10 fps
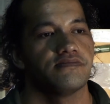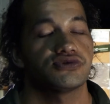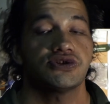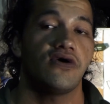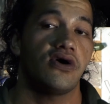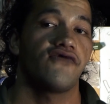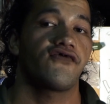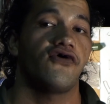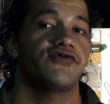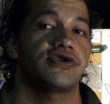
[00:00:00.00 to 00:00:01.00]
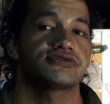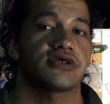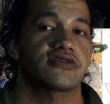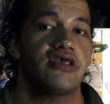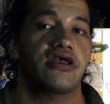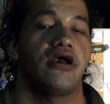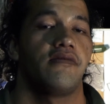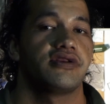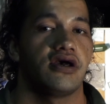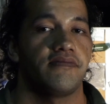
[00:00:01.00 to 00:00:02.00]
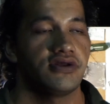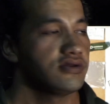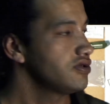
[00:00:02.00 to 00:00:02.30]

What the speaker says: So I've got videos like that coming up.